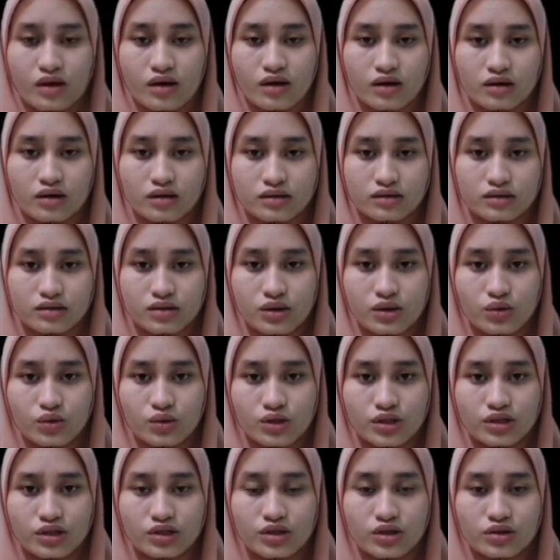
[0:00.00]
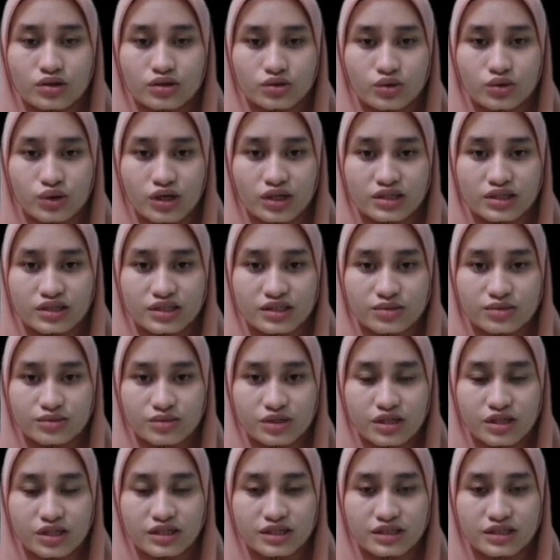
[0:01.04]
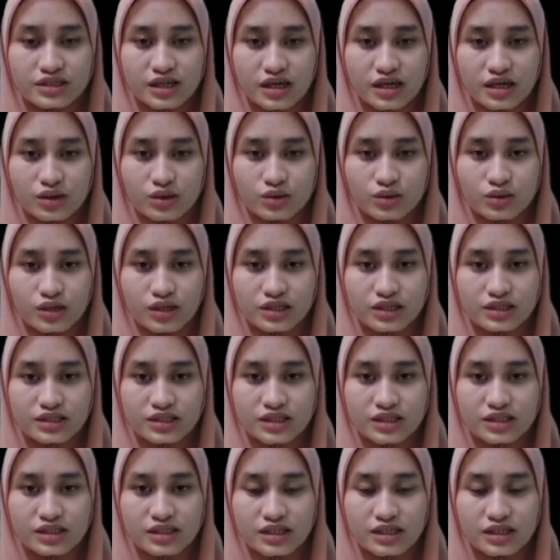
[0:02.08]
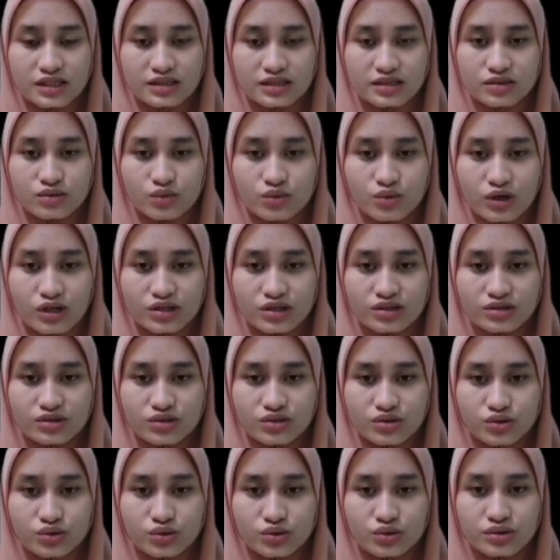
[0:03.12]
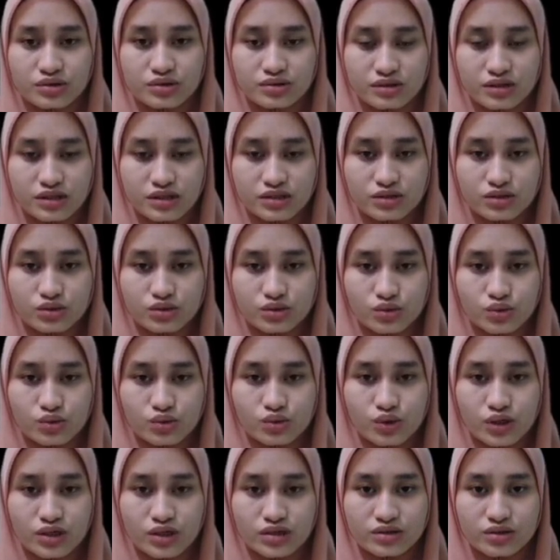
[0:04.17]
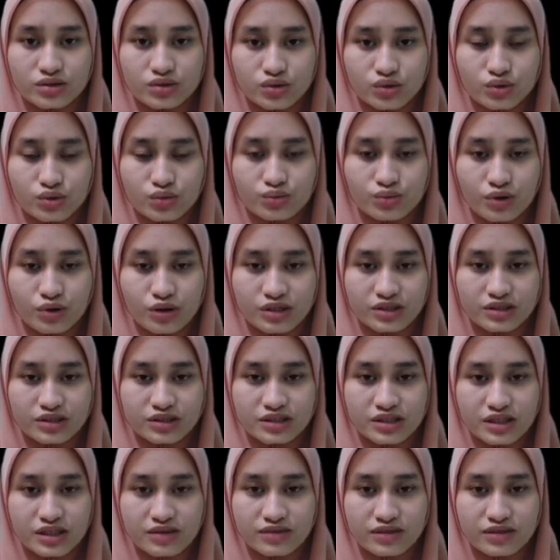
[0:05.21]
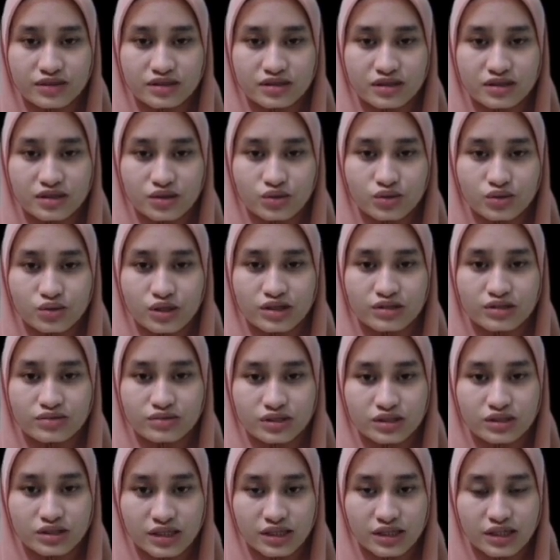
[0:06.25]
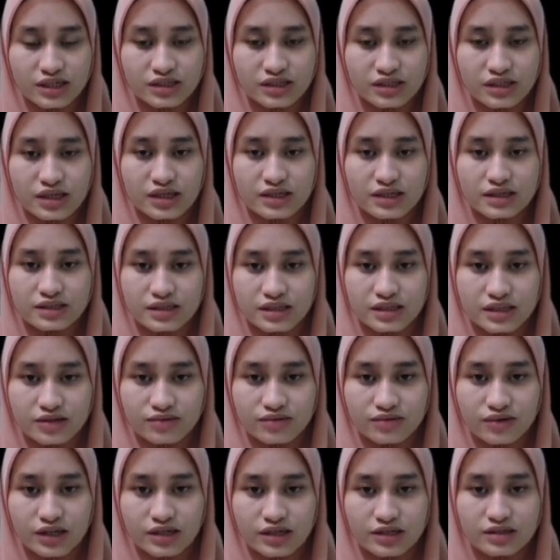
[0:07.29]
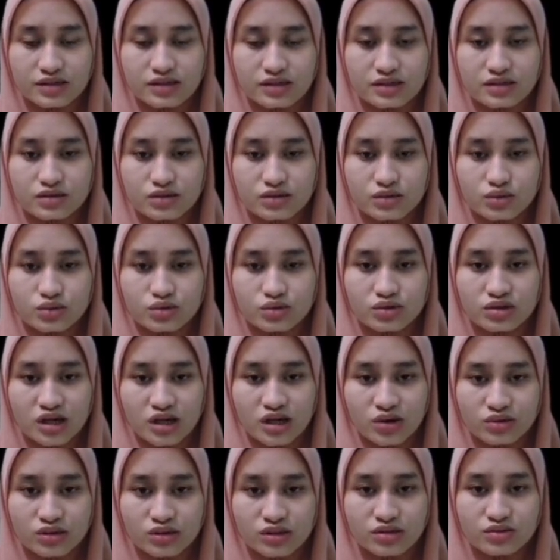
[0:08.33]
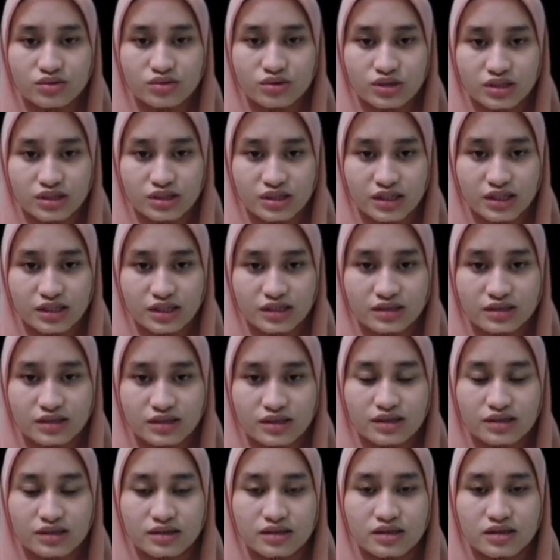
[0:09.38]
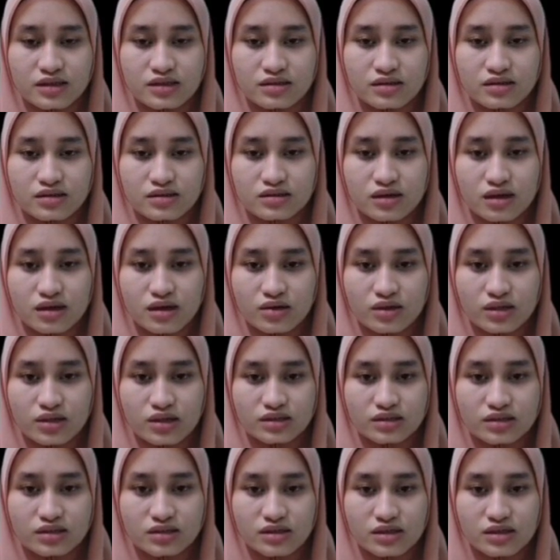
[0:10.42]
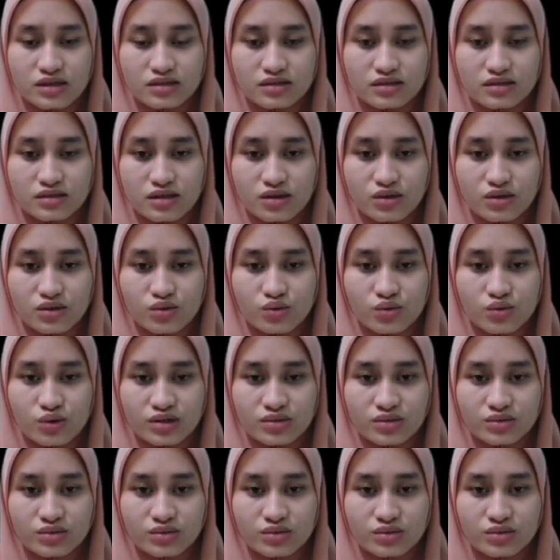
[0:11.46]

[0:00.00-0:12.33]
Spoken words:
So we go to assembly. The calculation is 123,212.71 ringgit divide 2,000 ringgit. The result is 61.61